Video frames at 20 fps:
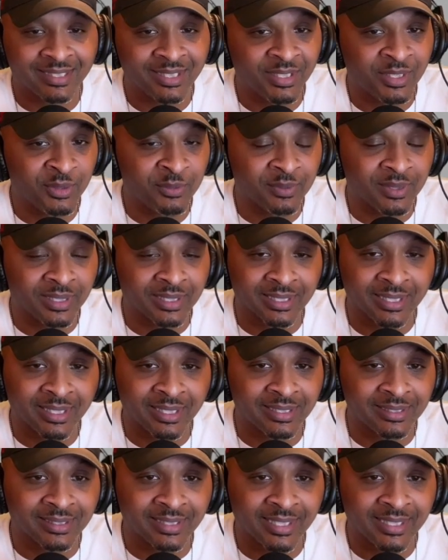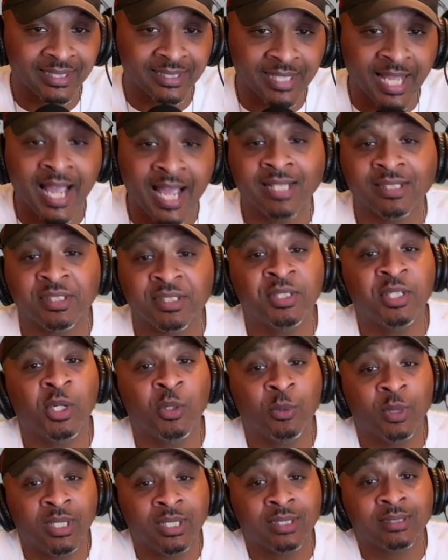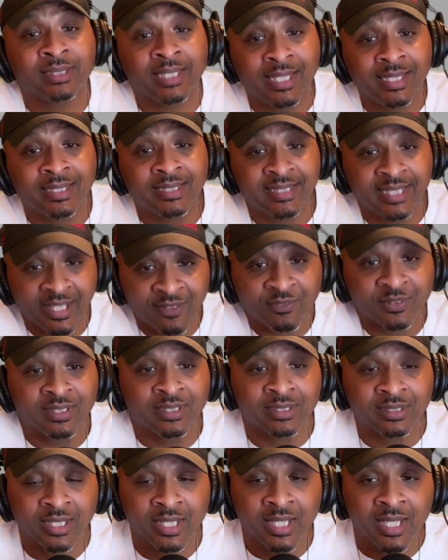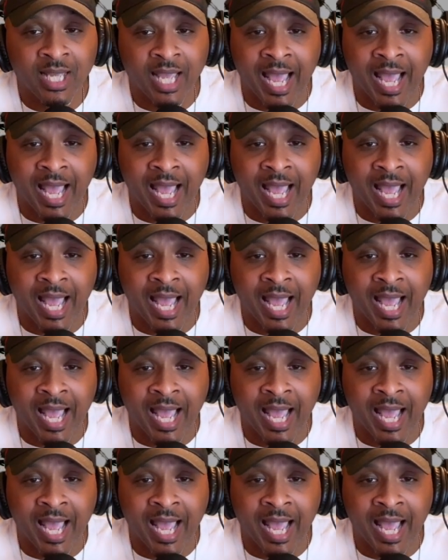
oh my God. You know what? They definitely...